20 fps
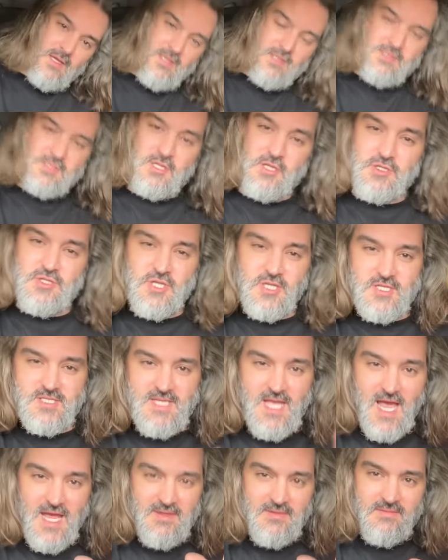So just
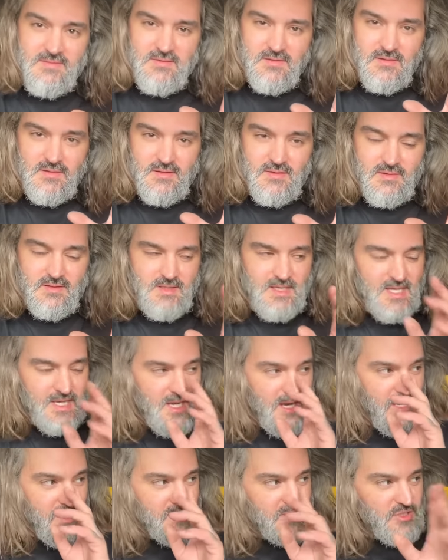then,
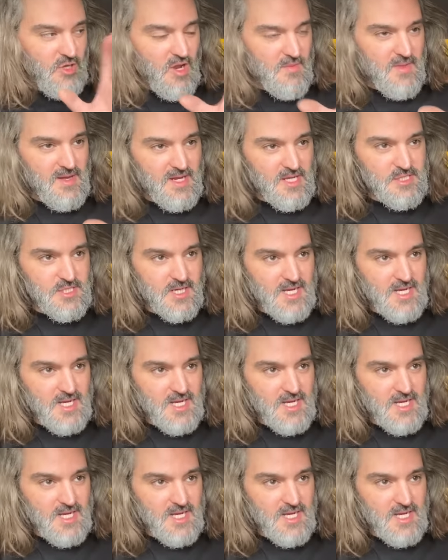the site manager